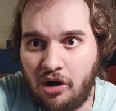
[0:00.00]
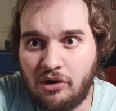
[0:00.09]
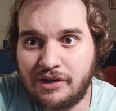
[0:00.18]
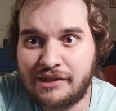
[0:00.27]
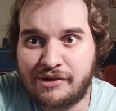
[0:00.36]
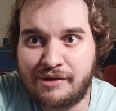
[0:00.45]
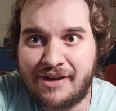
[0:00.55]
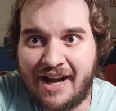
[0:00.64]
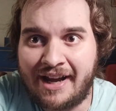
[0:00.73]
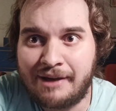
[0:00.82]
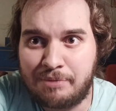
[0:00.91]
only
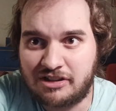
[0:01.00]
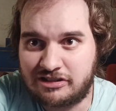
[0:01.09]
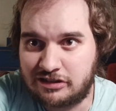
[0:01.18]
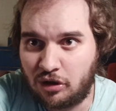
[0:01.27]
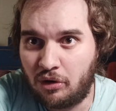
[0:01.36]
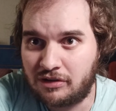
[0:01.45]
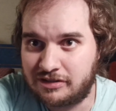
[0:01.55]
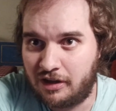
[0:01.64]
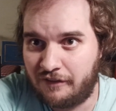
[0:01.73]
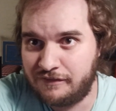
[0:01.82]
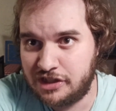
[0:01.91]
reliable source
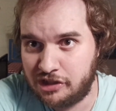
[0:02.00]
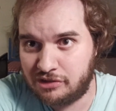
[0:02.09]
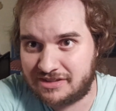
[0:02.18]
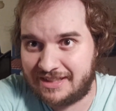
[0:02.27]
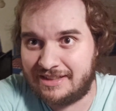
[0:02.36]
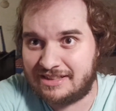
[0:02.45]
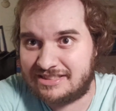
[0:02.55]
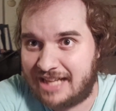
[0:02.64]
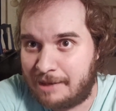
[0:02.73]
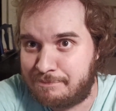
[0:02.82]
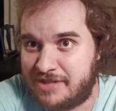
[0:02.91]
of news in a
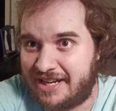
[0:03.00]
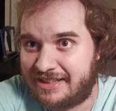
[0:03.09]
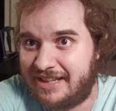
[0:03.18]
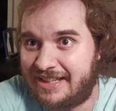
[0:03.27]
subject